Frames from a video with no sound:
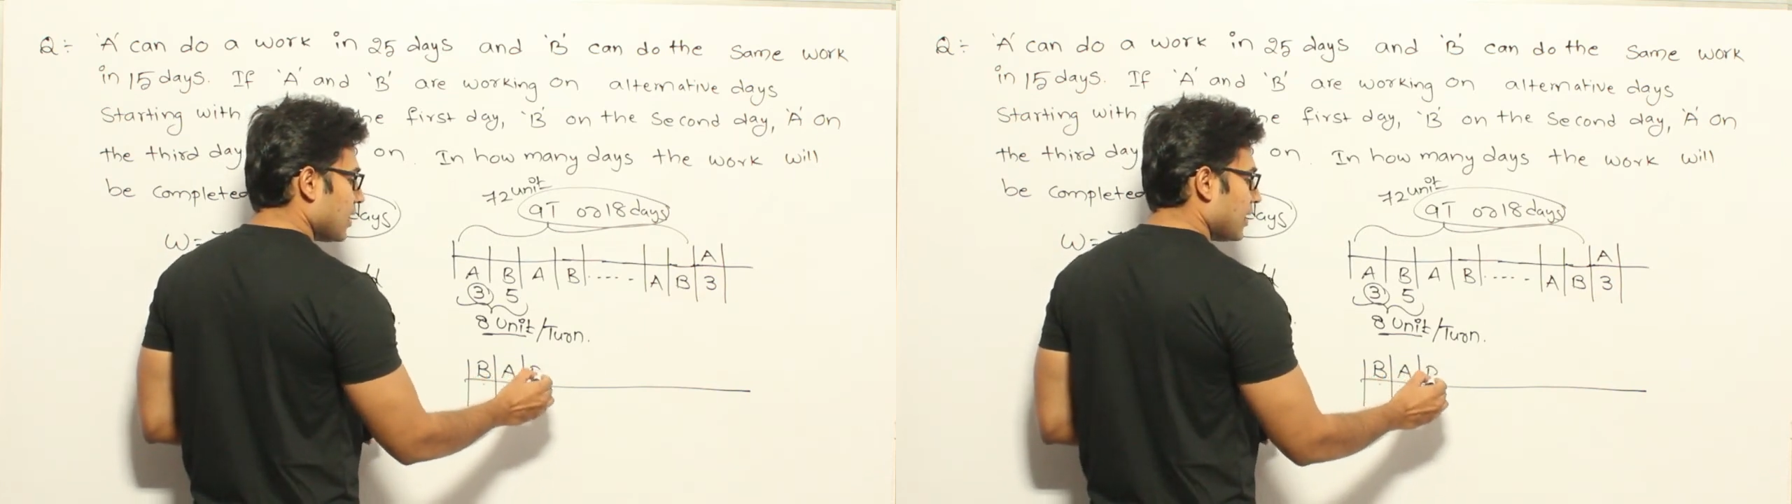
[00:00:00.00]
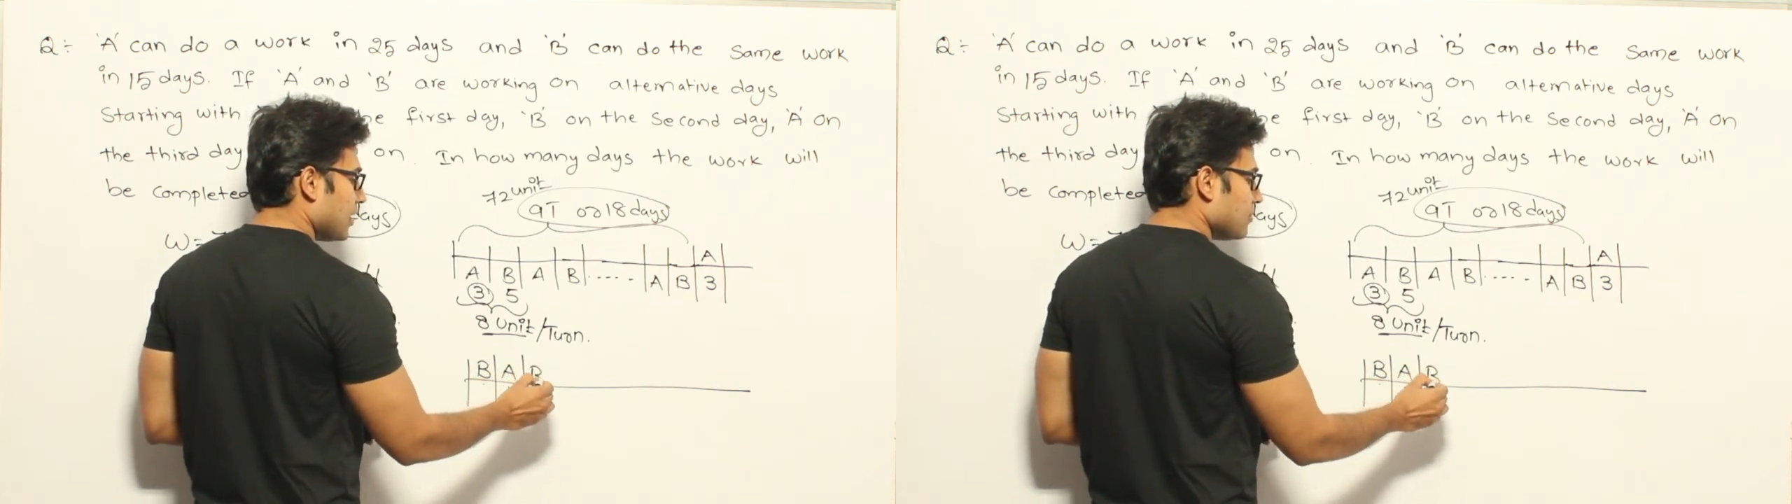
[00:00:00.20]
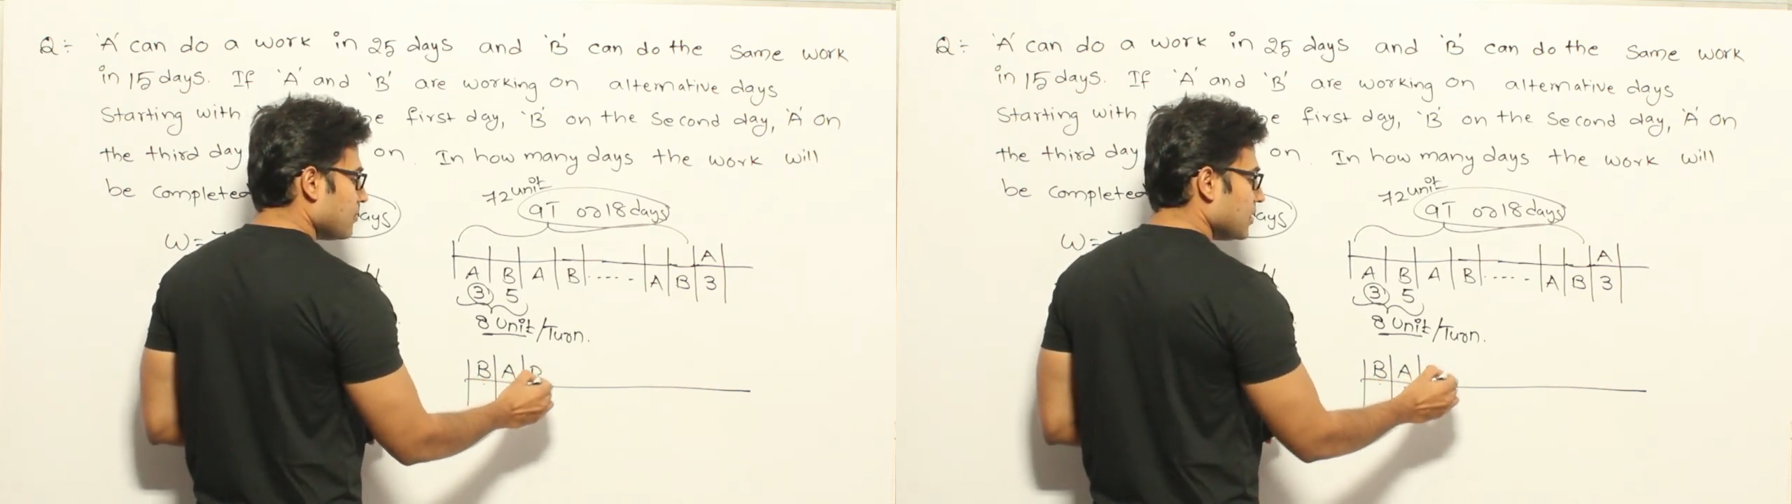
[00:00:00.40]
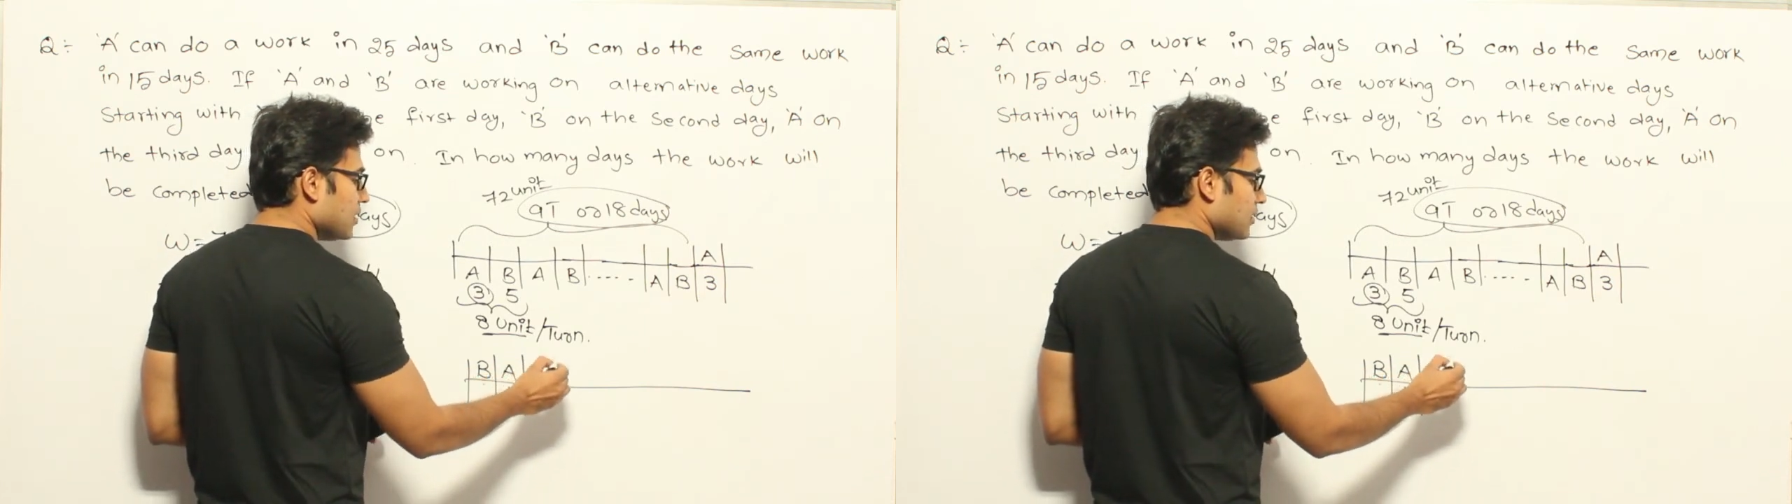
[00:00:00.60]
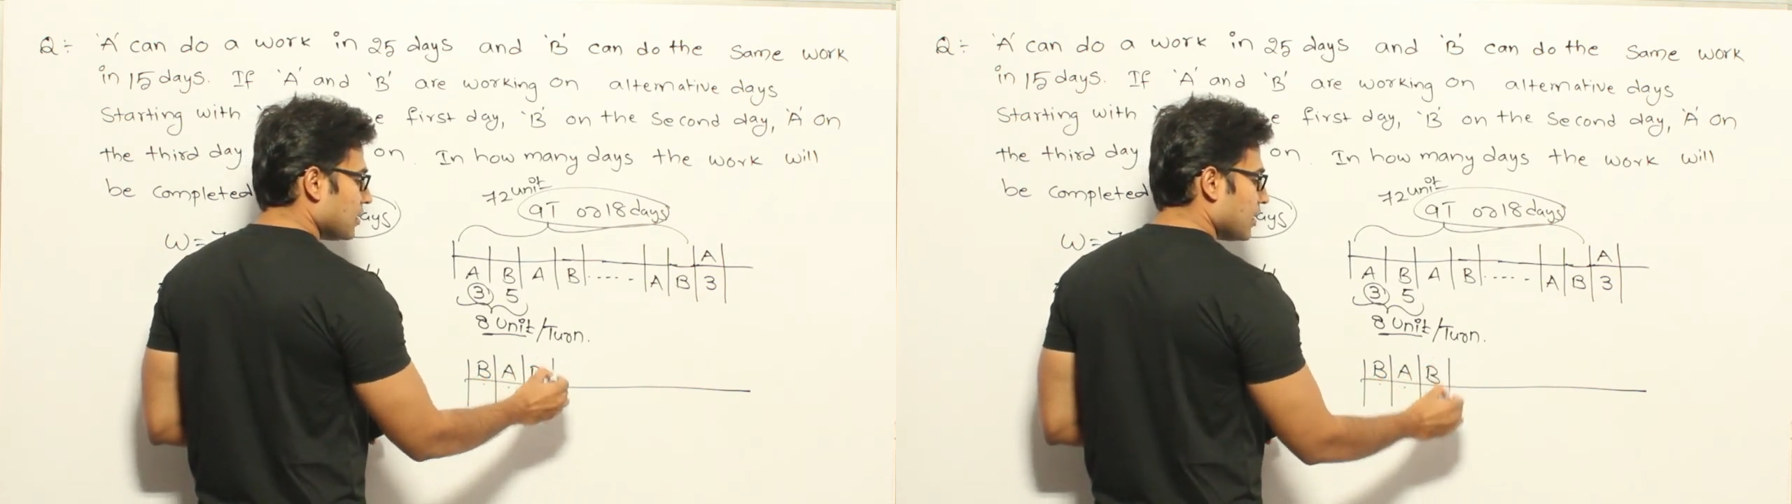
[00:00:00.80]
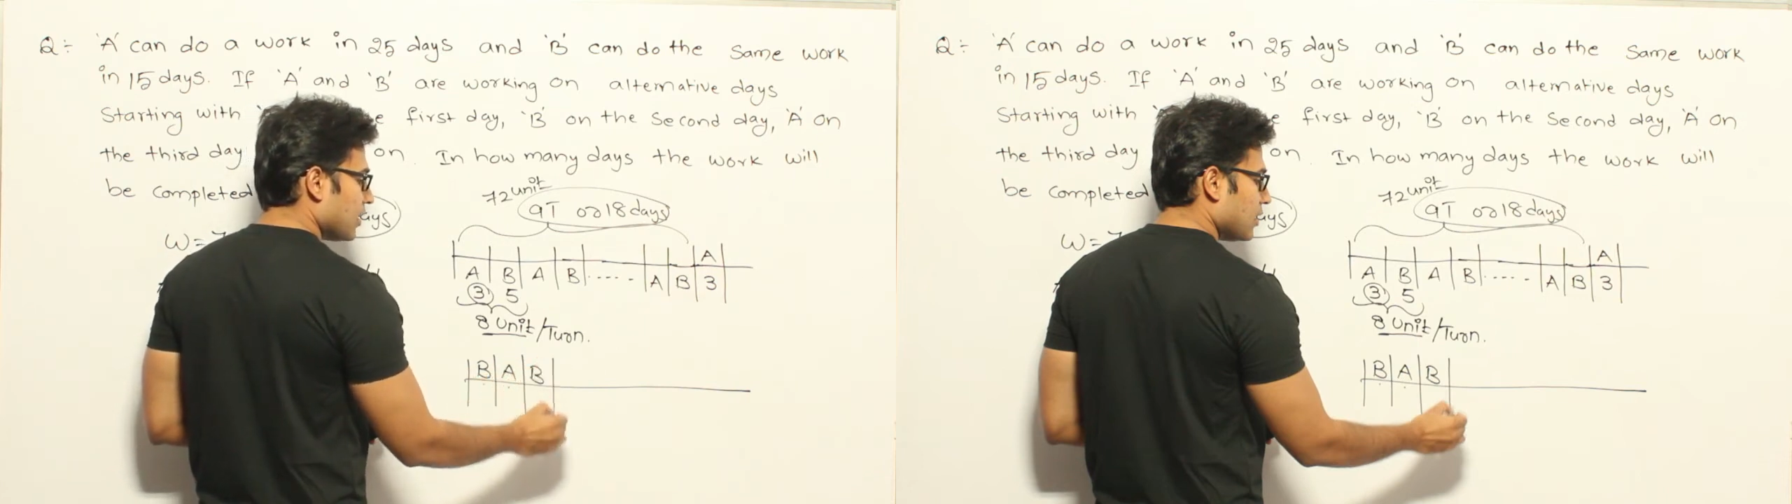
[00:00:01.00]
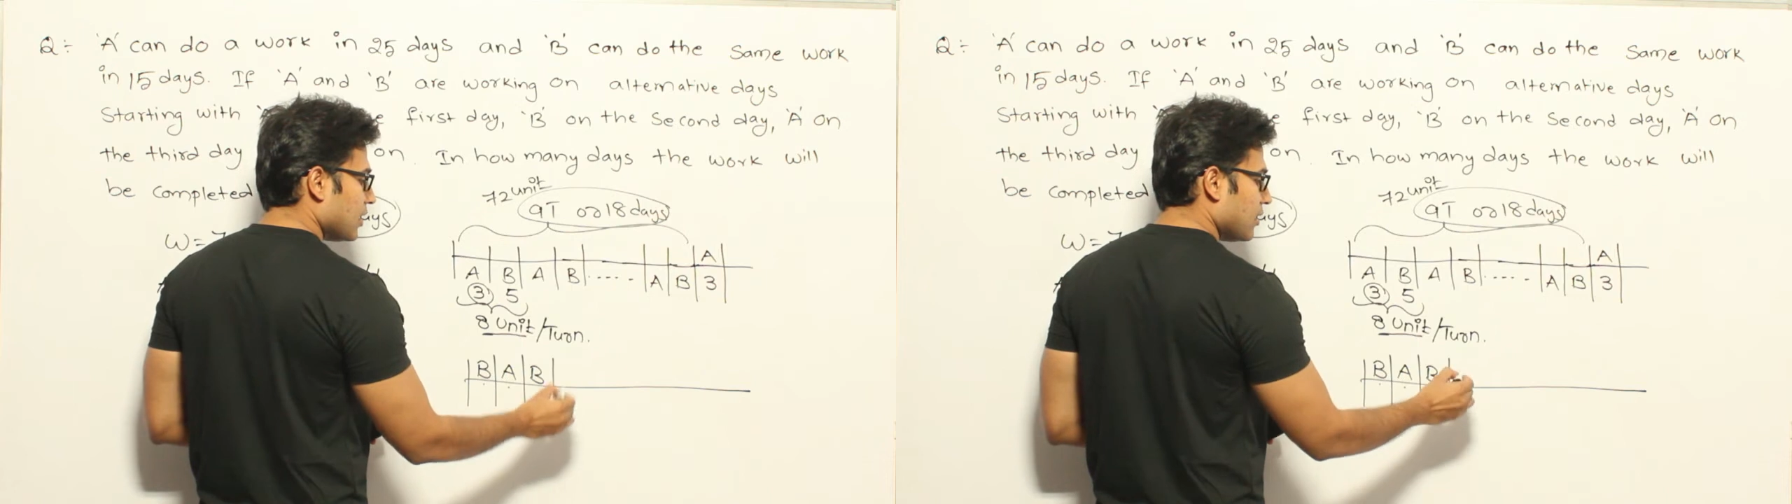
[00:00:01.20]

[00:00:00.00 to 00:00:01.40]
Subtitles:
again B, third